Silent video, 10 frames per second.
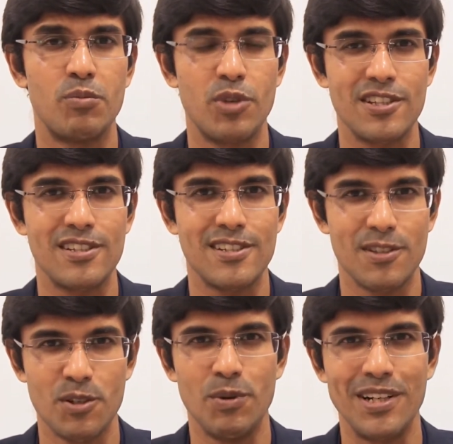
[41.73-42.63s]
process.
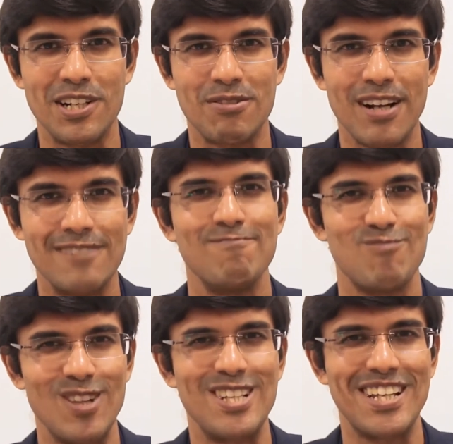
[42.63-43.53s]
You want that, right?
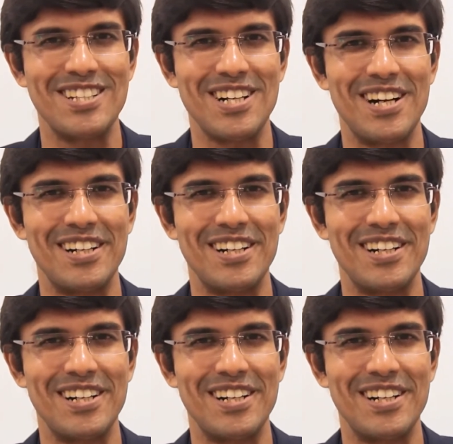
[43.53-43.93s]
Let's get started.